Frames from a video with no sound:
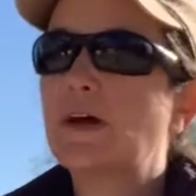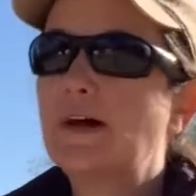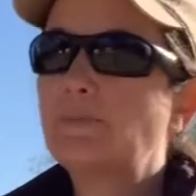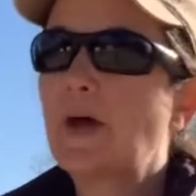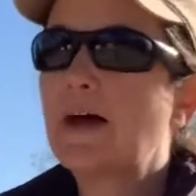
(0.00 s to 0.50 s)
half
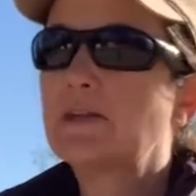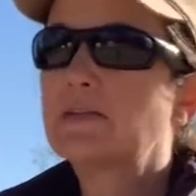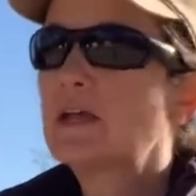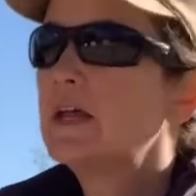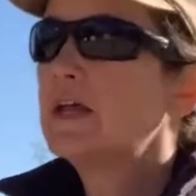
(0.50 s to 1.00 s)
pass,
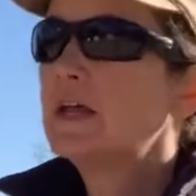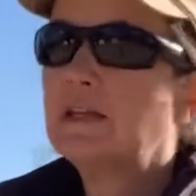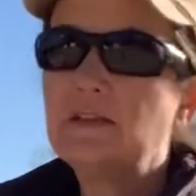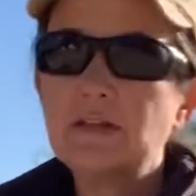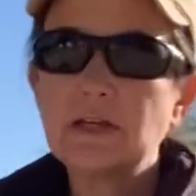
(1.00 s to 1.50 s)

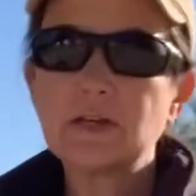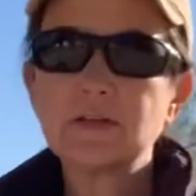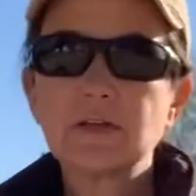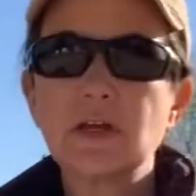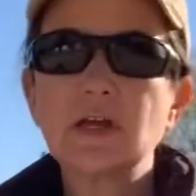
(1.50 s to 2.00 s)
anything else,
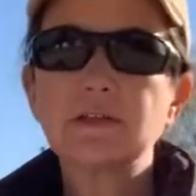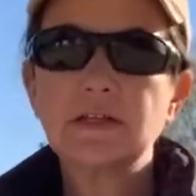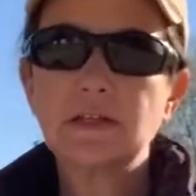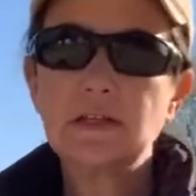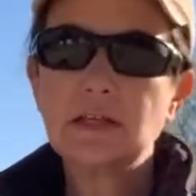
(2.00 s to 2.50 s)

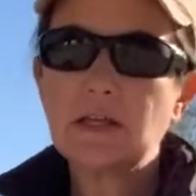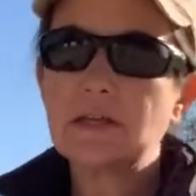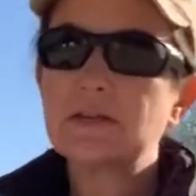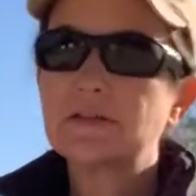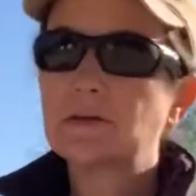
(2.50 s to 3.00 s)
leading
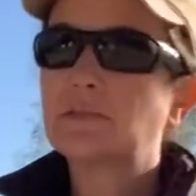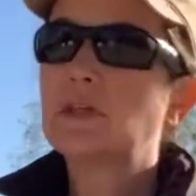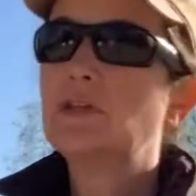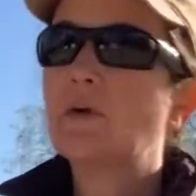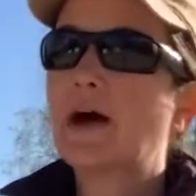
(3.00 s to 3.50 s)
is something you
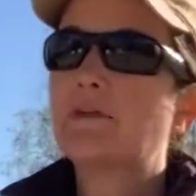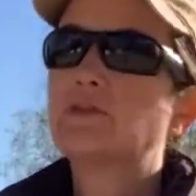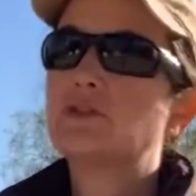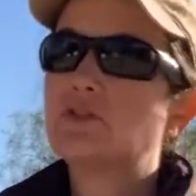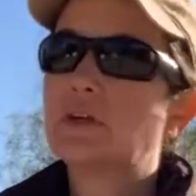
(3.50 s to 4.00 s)
have to
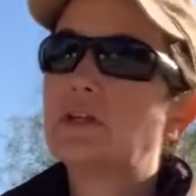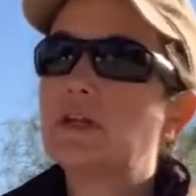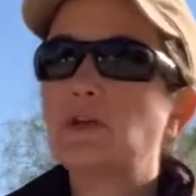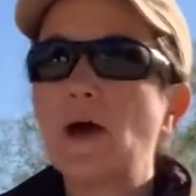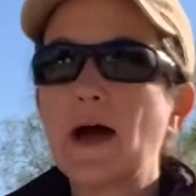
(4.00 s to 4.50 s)
train, and you
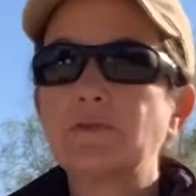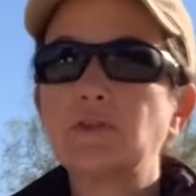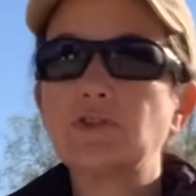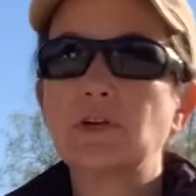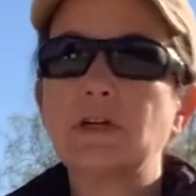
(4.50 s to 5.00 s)
have to
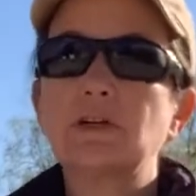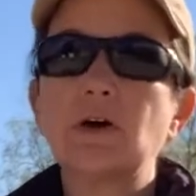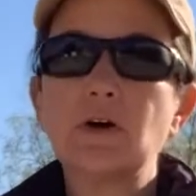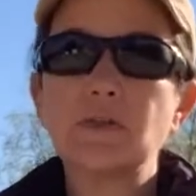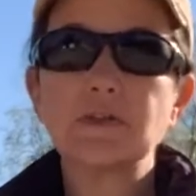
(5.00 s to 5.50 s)
train it
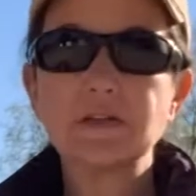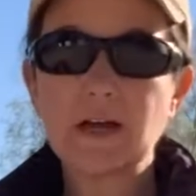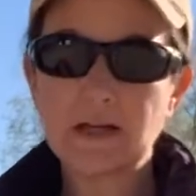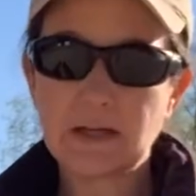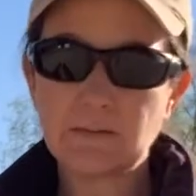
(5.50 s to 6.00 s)
all the
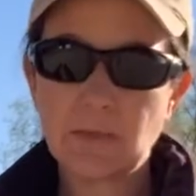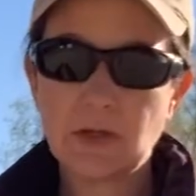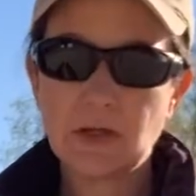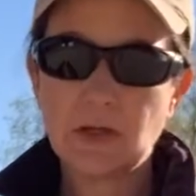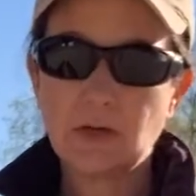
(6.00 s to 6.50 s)
time.
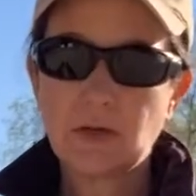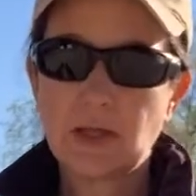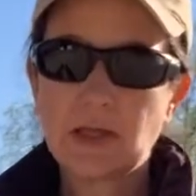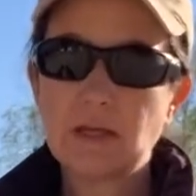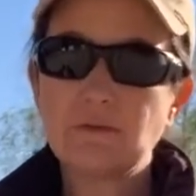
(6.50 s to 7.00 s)
Okay.
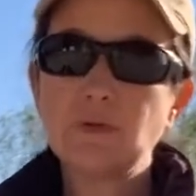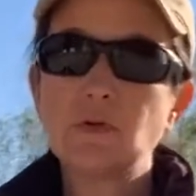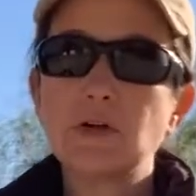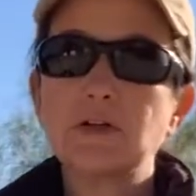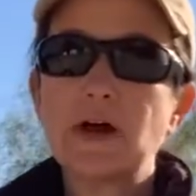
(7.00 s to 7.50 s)
If you are
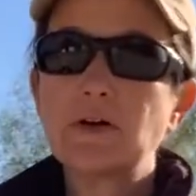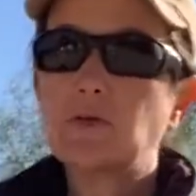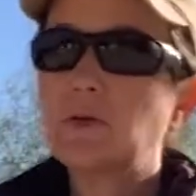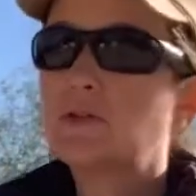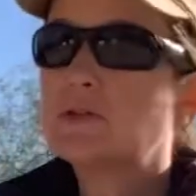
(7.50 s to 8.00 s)
not going
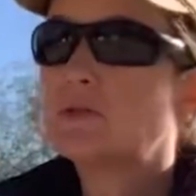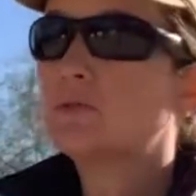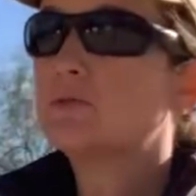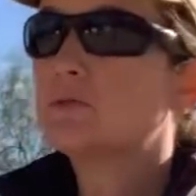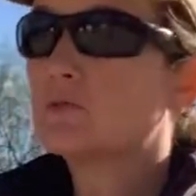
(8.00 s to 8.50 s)
to
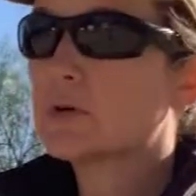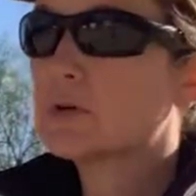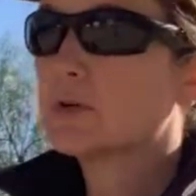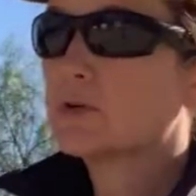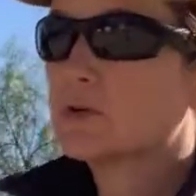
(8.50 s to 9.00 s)
work
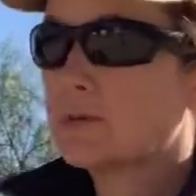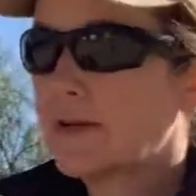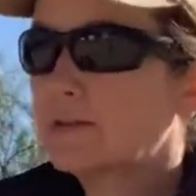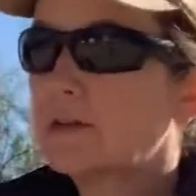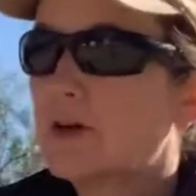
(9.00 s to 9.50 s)

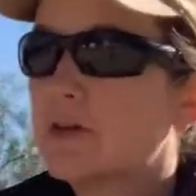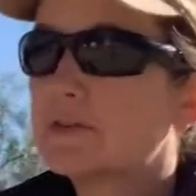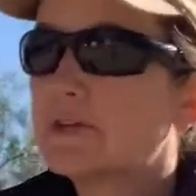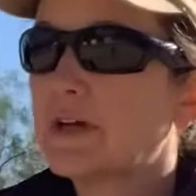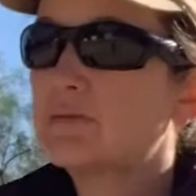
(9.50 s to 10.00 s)
correctly all the
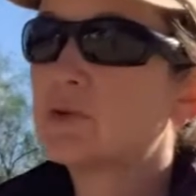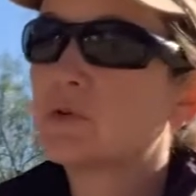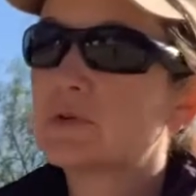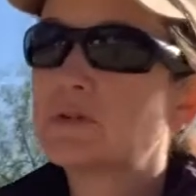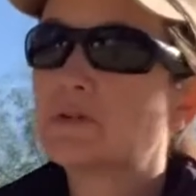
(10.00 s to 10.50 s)
time, your horse
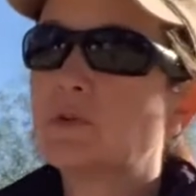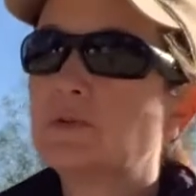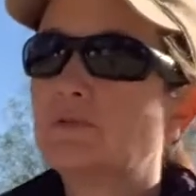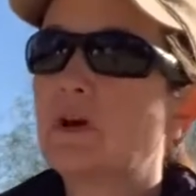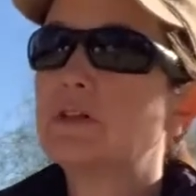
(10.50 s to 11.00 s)
is going to
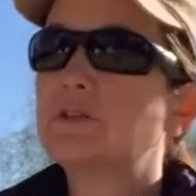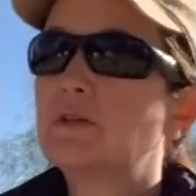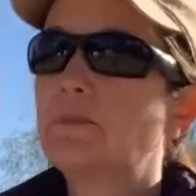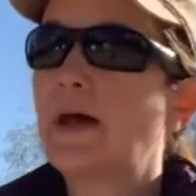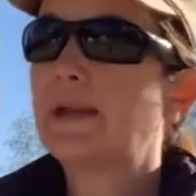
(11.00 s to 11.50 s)
fall into
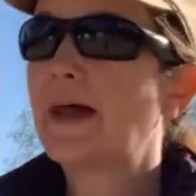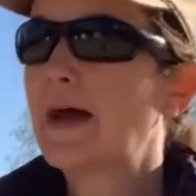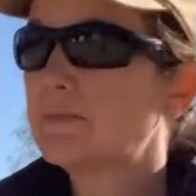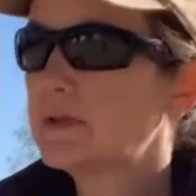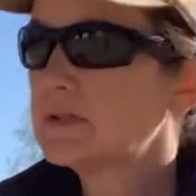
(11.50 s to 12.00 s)
bad
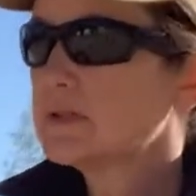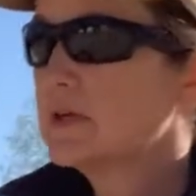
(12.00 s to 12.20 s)
habits.